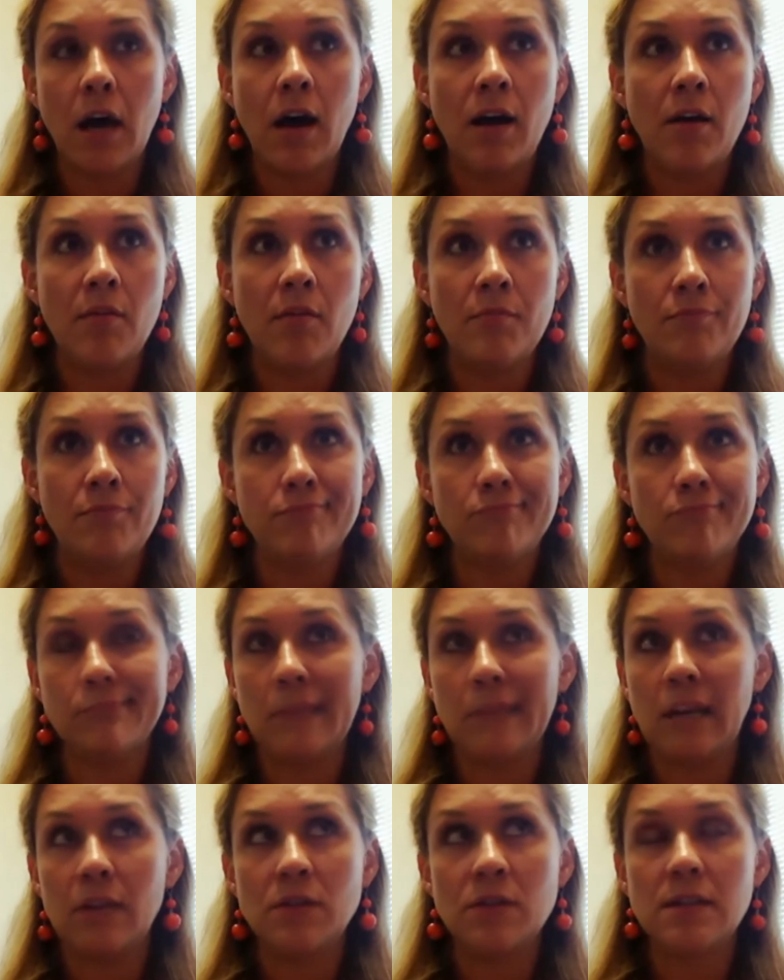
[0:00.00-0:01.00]
um,
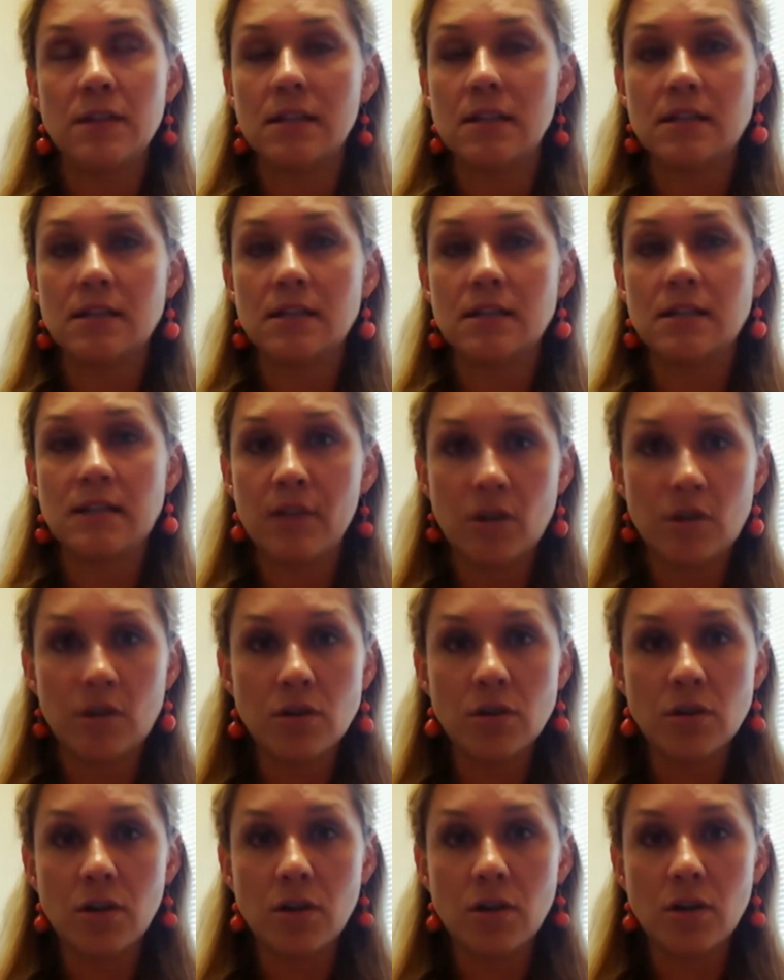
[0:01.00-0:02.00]
you know, six, seven
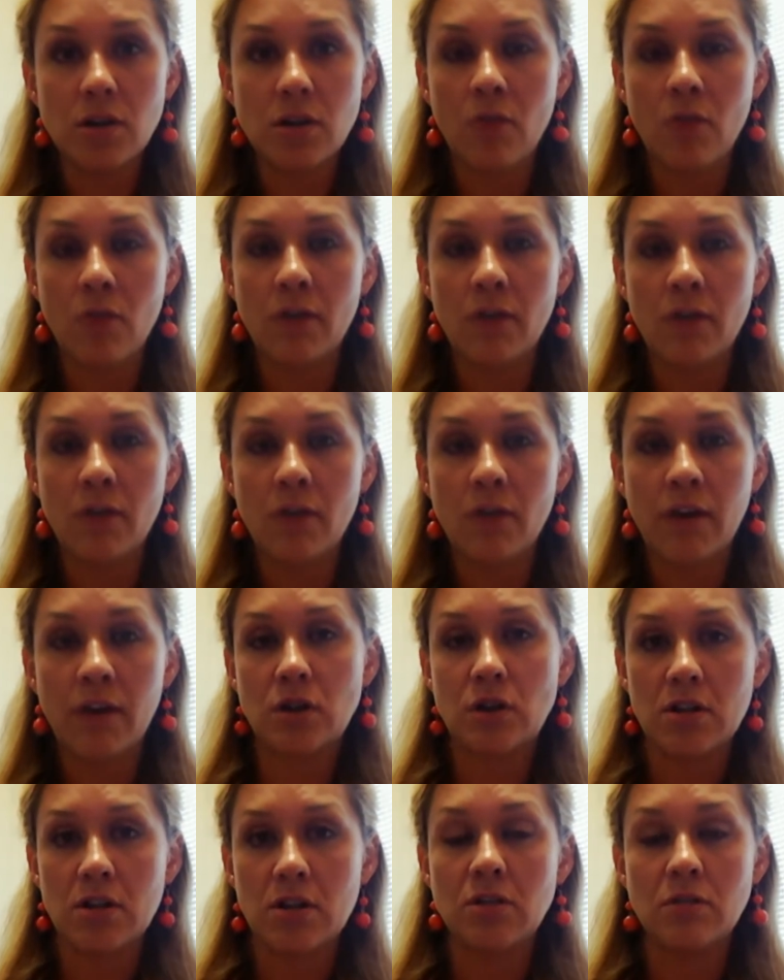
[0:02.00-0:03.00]
years ago whenever
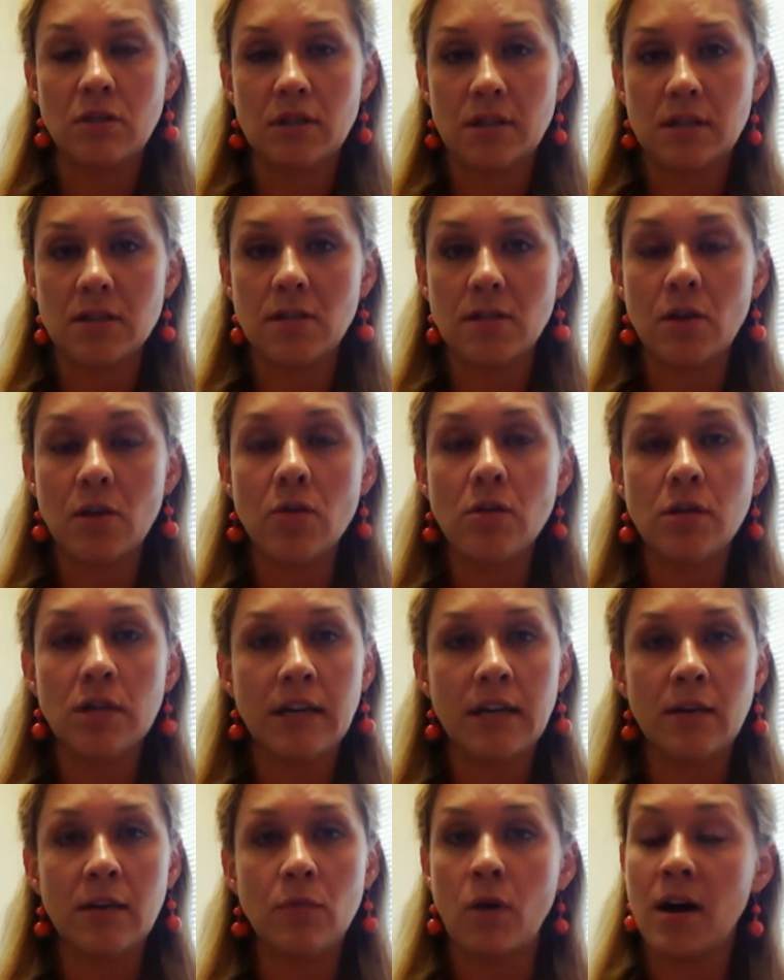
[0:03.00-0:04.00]
I started doing this
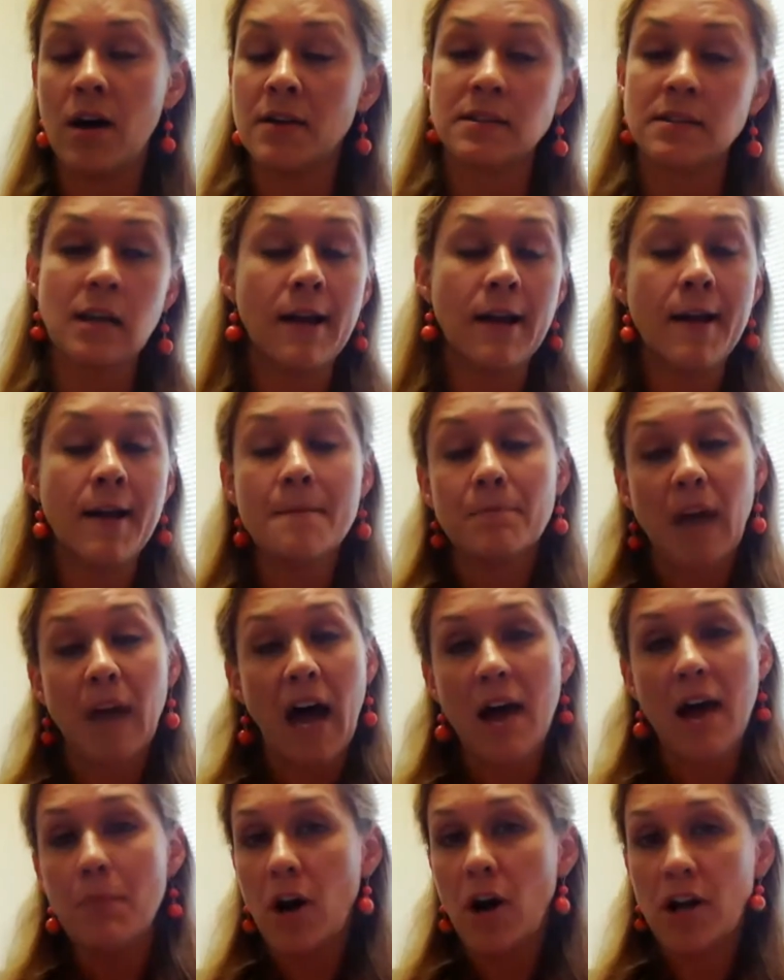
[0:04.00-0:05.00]
locally was
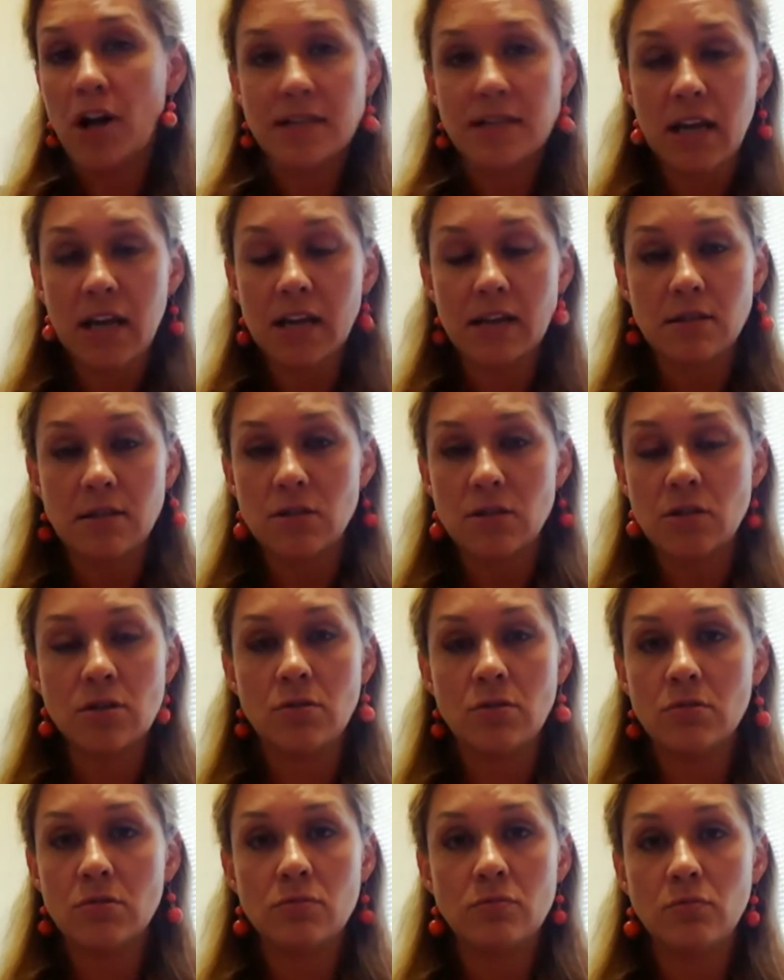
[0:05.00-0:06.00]
I bought tickets
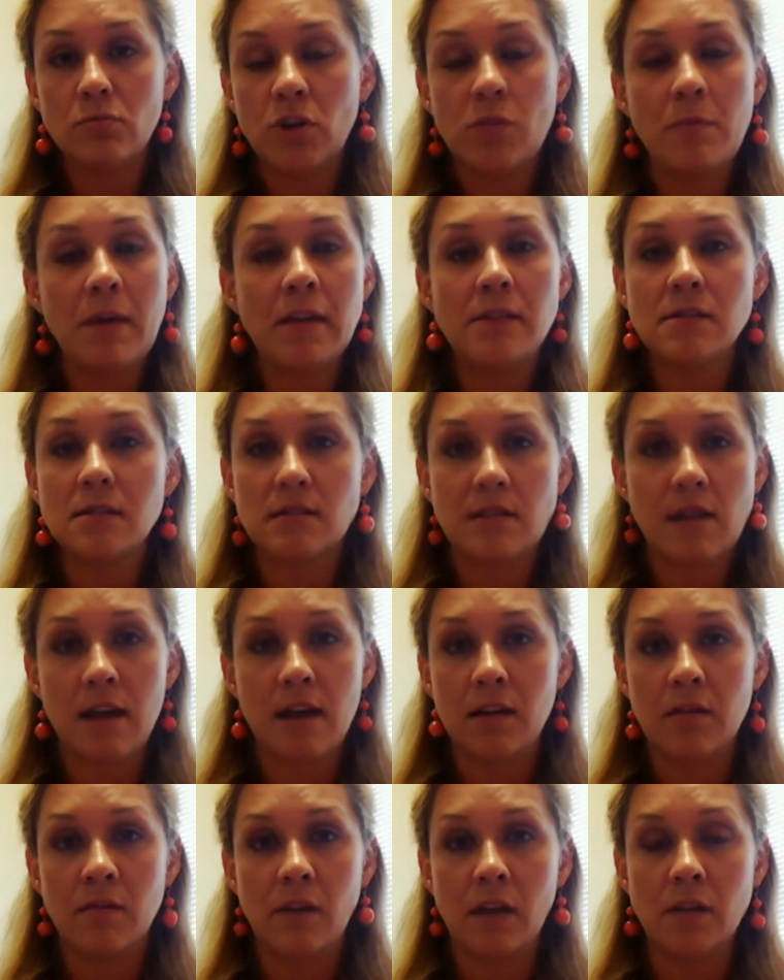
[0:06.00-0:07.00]
to Humane
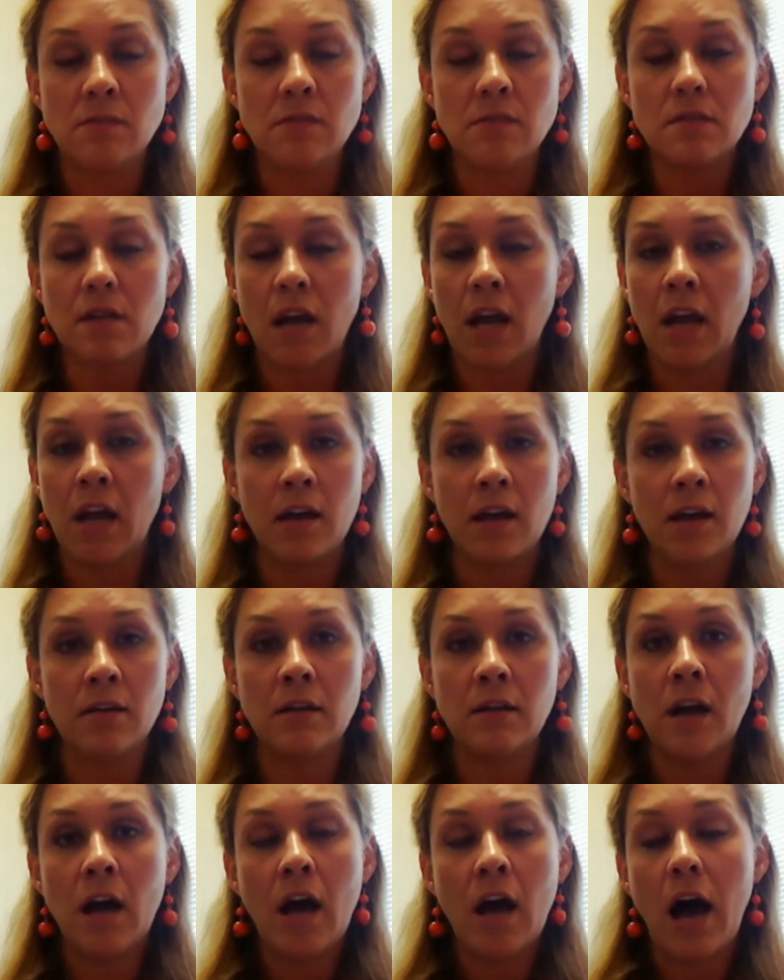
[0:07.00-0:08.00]
Society events
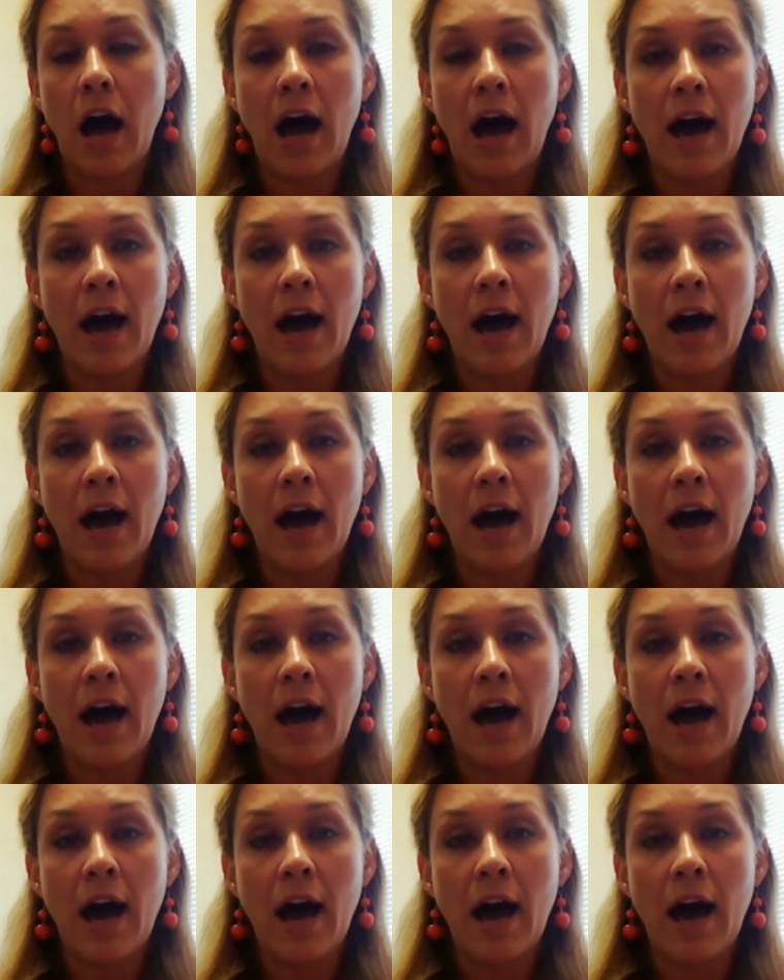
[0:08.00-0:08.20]
and